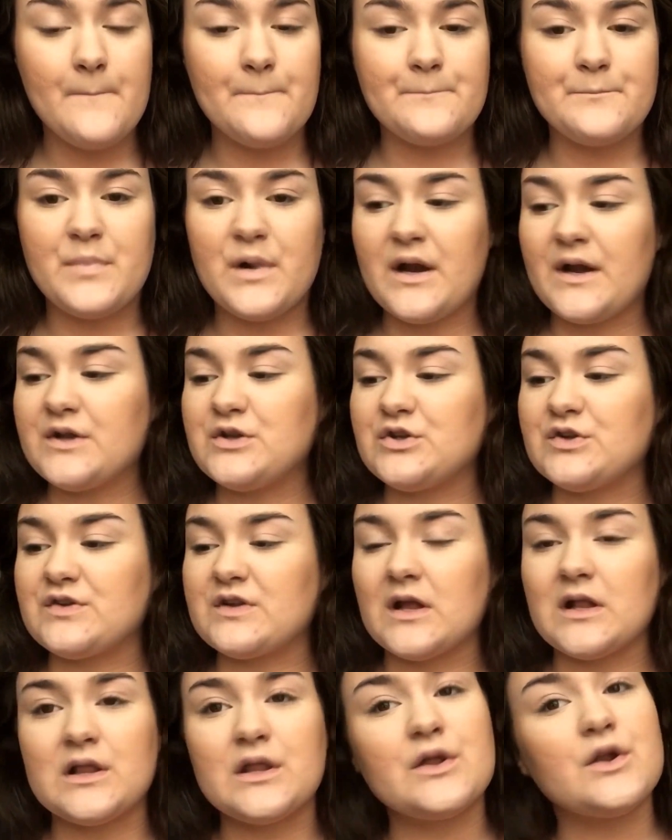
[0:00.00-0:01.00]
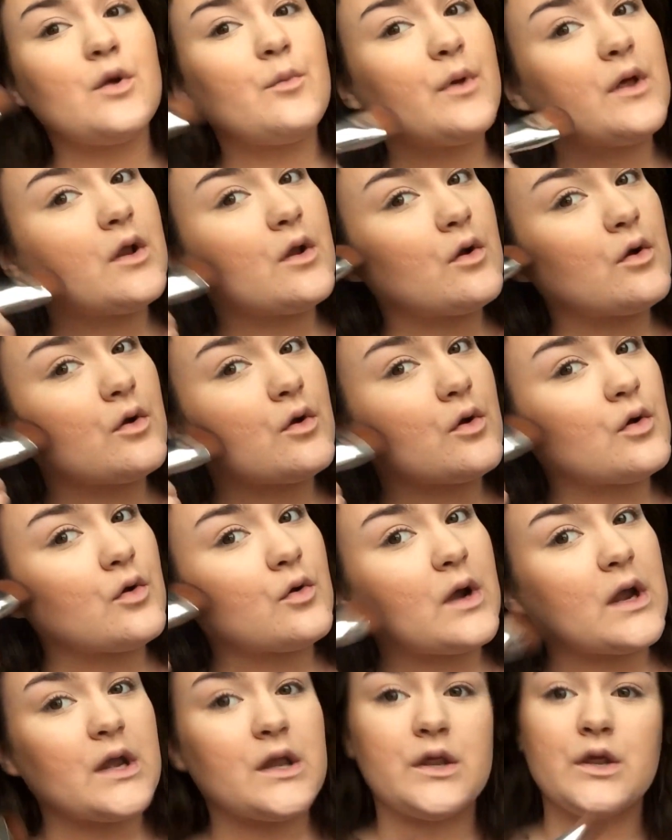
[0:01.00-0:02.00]
but just a little bit
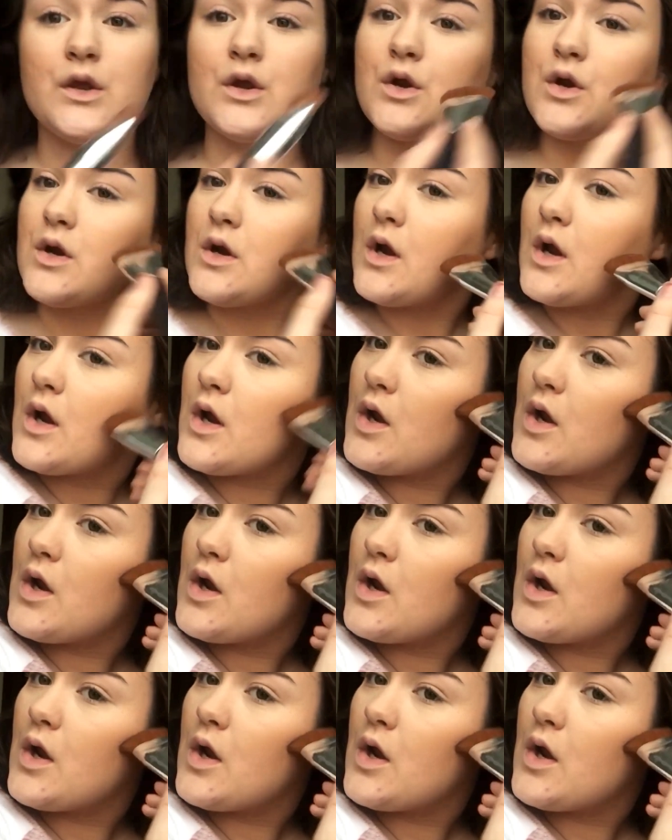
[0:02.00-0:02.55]
right here,